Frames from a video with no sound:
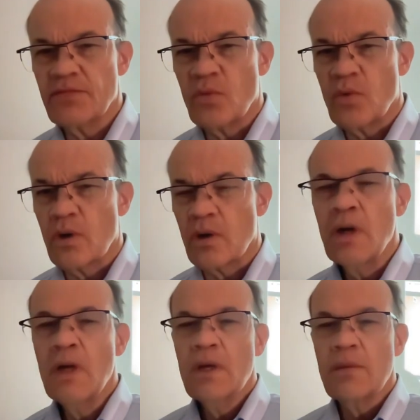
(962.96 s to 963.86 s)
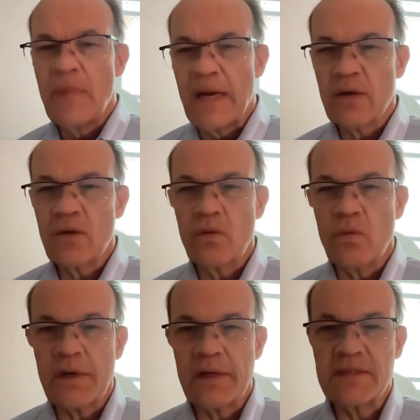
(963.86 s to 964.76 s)
for medical
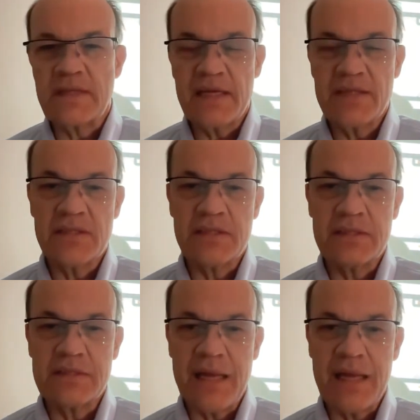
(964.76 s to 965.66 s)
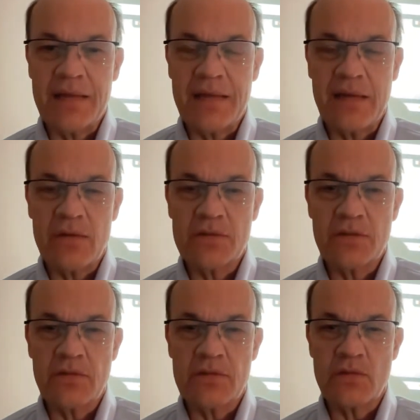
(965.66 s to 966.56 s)
organizations and dental
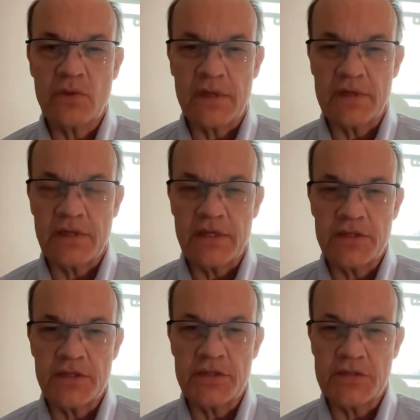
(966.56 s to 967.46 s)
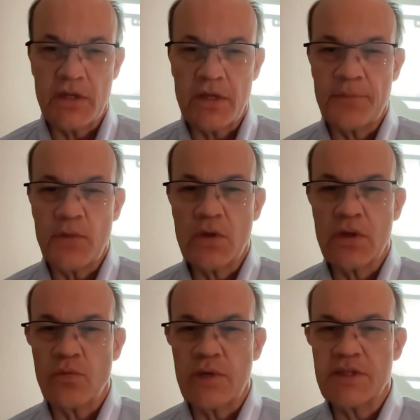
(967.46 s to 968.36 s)
service organizations. You
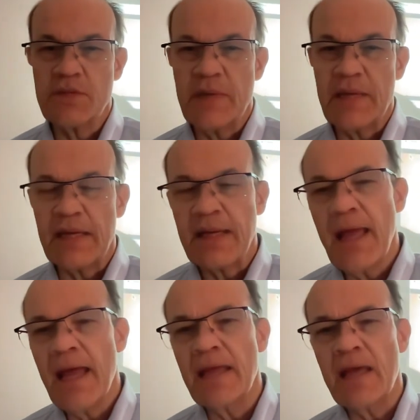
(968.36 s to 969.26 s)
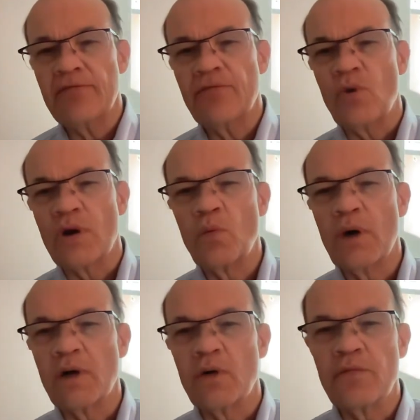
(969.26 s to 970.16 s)
can reach me at
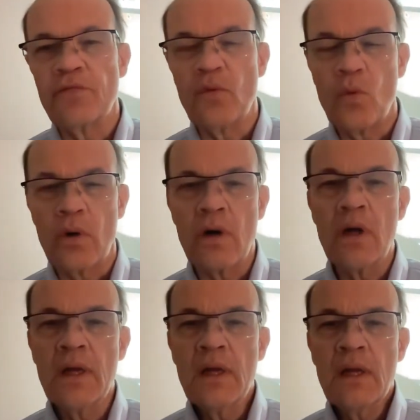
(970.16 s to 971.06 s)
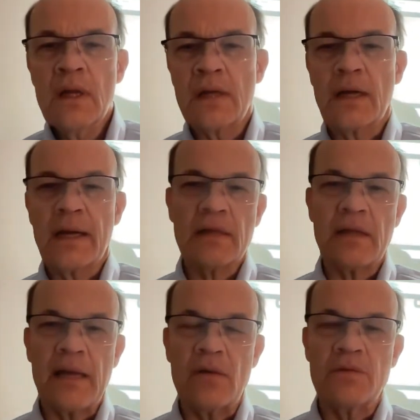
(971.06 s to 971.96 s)

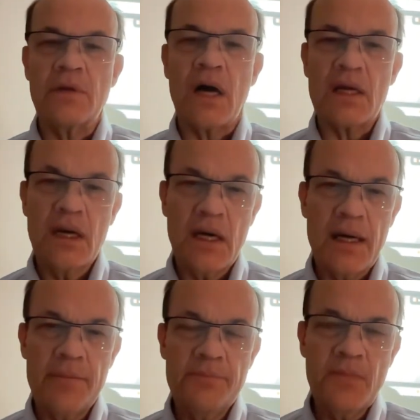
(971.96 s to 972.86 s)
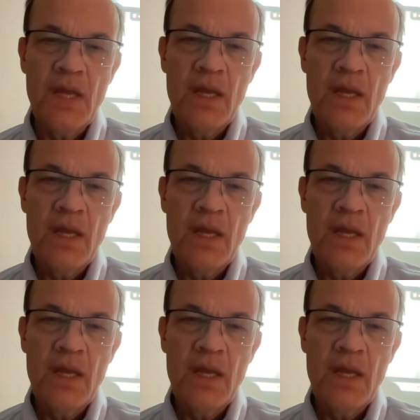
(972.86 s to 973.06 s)
kf1104@icloud.com.